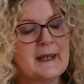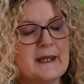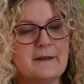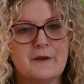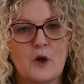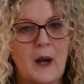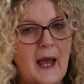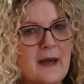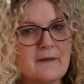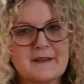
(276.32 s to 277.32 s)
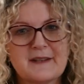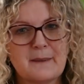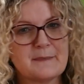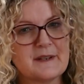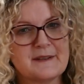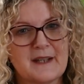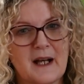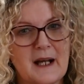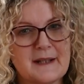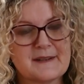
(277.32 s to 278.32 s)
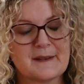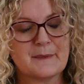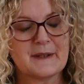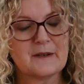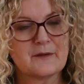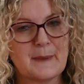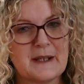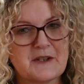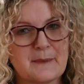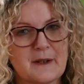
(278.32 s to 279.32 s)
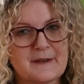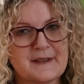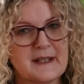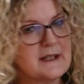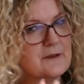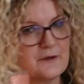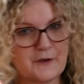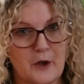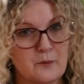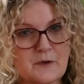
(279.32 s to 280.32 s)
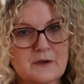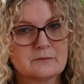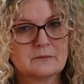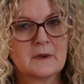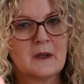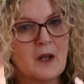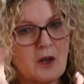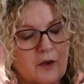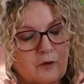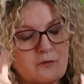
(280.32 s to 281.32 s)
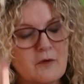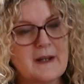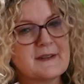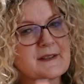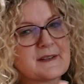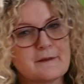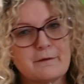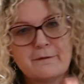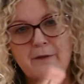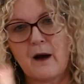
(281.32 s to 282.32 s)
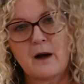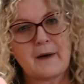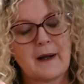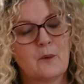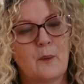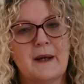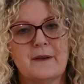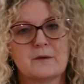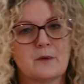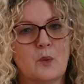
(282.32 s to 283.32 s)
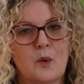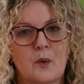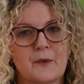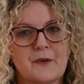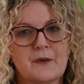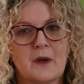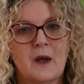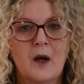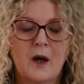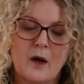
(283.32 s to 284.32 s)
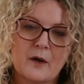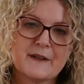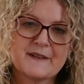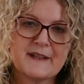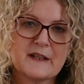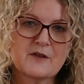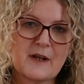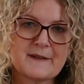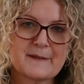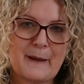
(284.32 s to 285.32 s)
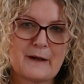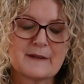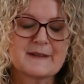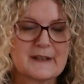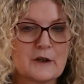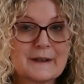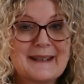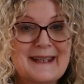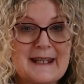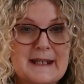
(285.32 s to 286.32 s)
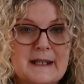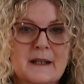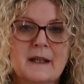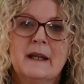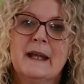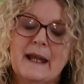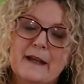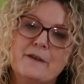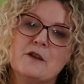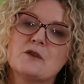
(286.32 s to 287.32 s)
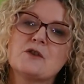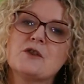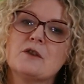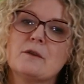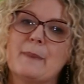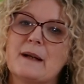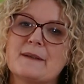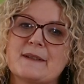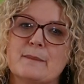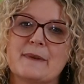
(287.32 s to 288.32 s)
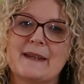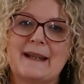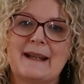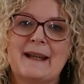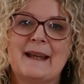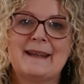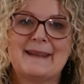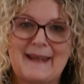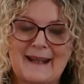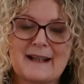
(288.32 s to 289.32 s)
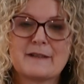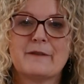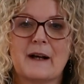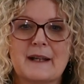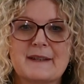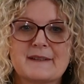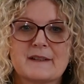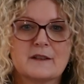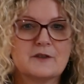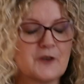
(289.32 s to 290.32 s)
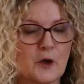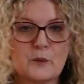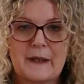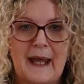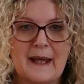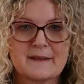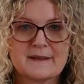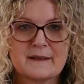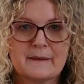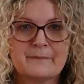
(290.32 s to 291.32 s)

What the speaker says: If you're ever tempted to hide something from HMRC, don't. The risks far outweigh the rewards. Honesty and transparency are key. If you're unsure about something, get advice, don't guess.